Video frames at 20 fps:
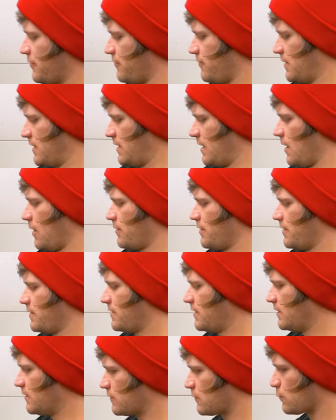the video that
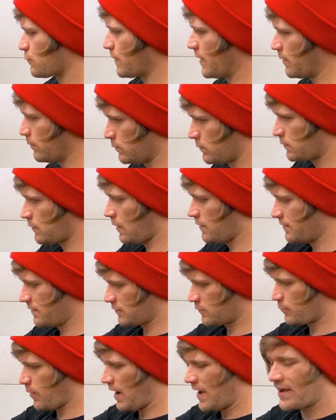these rims on
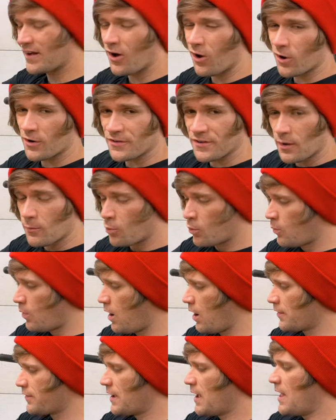this bike are double
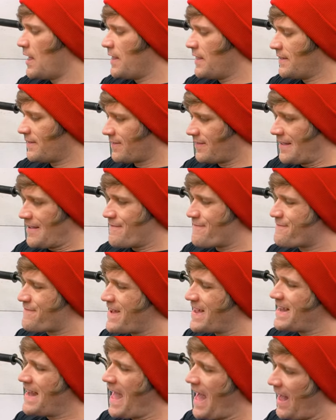walled. It's the
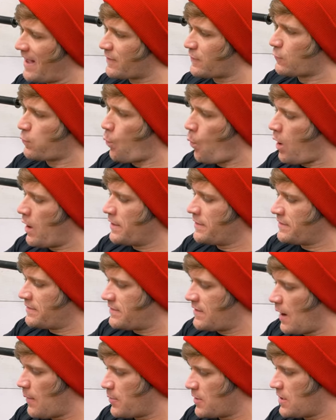Fit
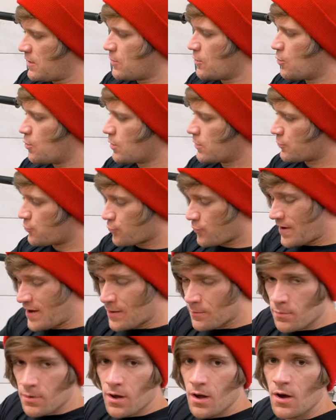S1W
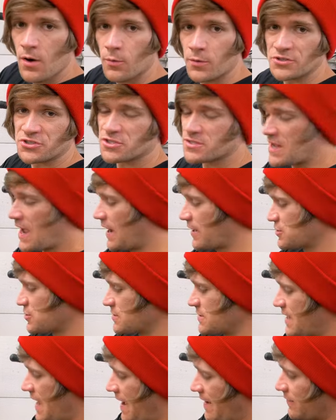rim, which is
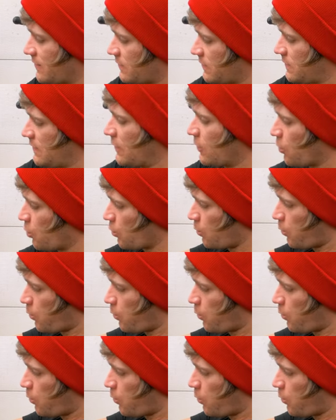actually a single